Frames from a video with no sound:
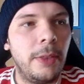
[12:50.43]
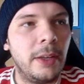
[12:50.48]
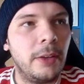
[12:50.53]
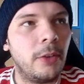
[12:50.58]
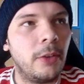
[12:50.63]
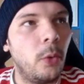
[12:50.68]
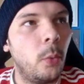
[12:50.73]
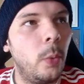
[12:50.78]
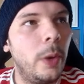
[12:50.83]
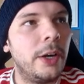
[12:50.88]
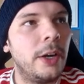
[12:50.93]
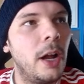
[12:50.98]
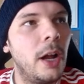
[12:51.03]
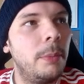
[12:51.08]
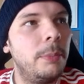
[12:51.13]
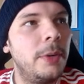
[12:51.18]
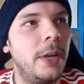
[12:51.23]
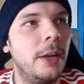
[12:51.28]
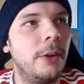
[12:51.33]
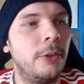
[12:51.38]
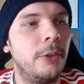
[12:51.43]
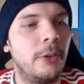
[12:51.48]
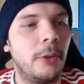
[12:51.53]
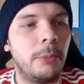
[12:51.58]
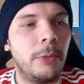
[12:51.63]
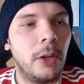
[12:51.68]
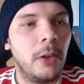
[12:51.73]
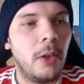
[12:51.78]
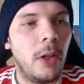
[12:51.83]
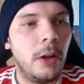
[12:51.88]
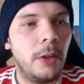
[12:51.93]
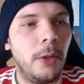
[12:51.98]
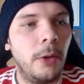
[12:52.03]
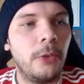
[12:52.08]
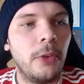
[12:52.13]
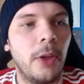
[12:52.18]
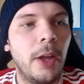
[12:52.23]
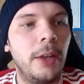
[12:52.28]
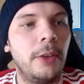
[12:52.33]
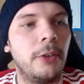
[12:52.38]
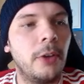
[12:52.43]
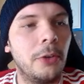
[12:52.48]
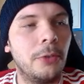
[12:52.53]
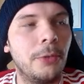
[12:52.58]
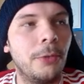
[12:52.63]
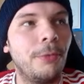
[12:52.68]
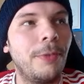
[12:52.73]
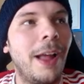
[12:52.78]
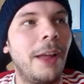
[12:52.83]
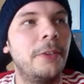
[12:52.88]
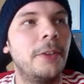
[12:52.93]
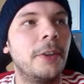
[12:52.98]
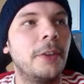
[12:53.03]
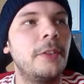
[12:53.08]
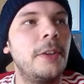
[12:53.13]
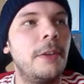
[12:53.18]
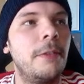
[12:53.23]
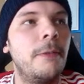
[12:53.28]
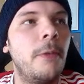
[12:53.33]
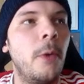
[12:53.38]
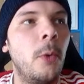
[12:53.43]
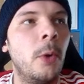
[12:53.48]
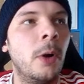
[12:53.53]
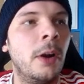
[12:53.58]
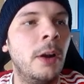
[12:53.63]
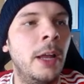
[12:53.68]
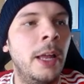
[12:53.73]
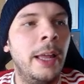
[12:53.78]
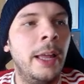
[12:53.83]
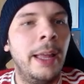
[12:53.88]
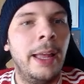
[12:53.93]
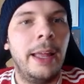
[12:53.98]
I think it's a winter update or something along those lines. Goes for $564.